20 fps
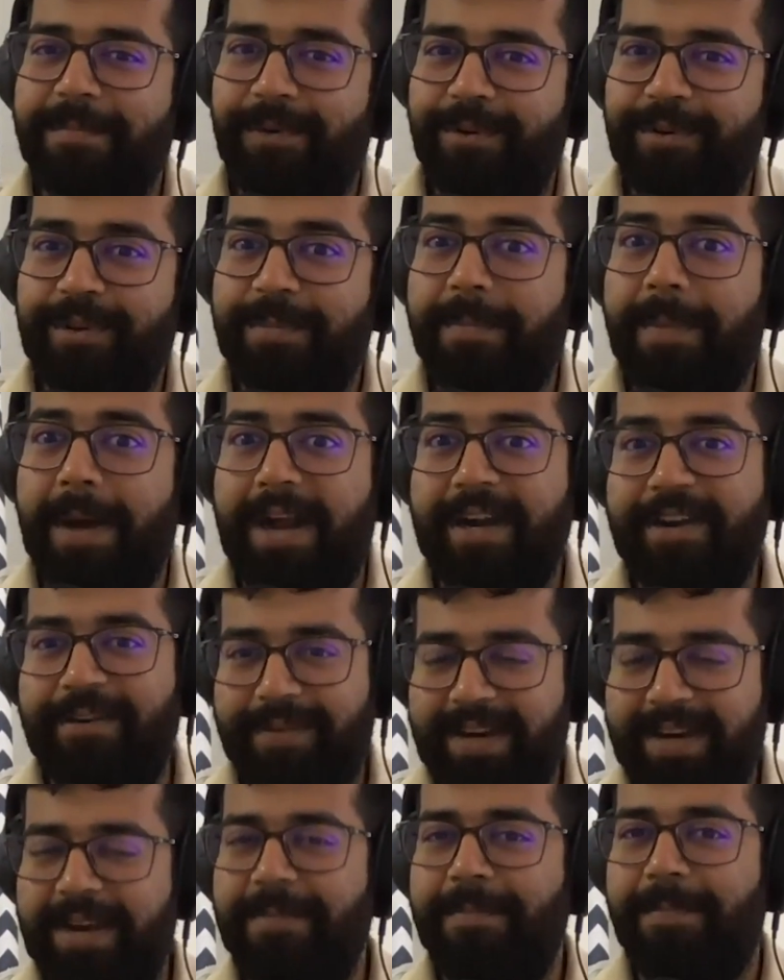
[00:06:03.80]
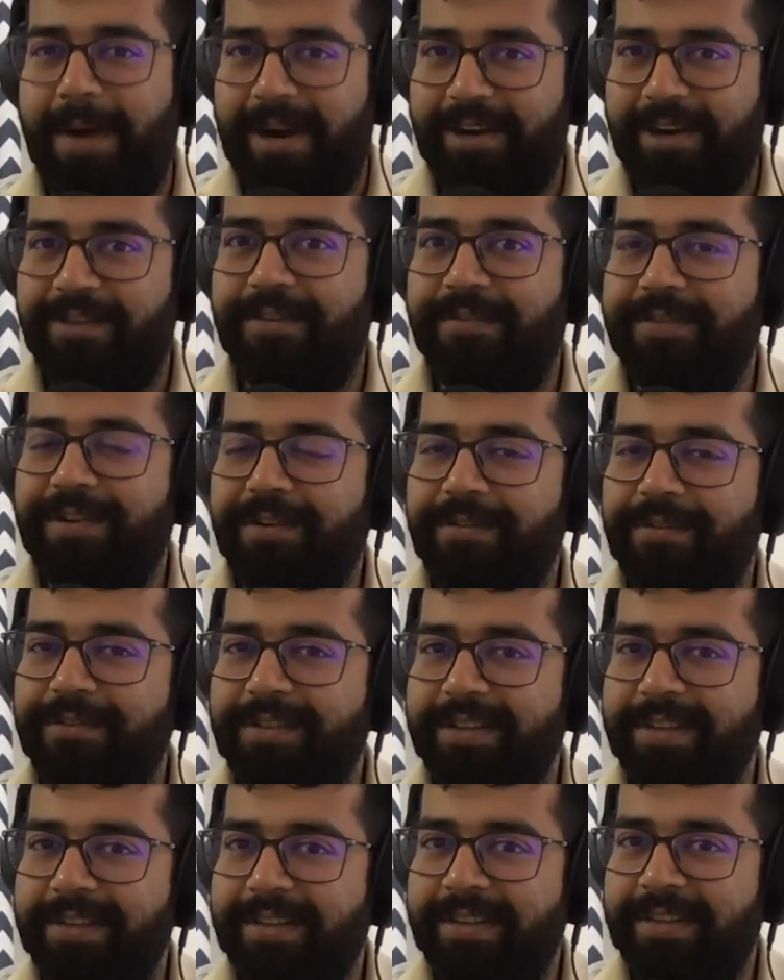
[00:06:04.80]
both part one and part two of the
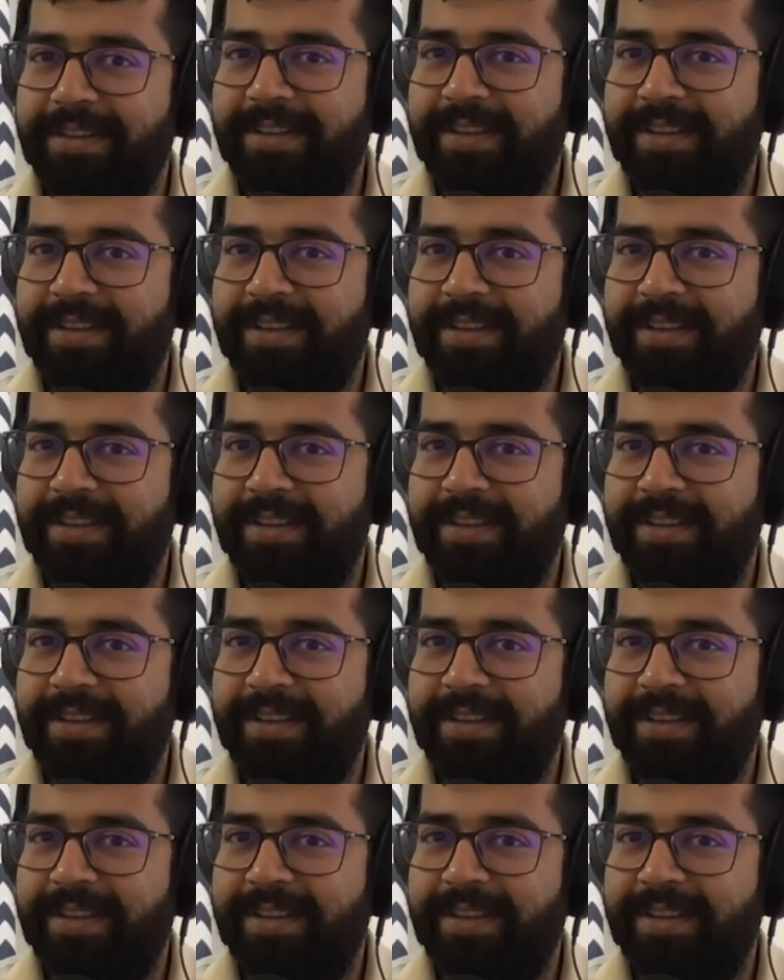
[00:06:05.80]
courses.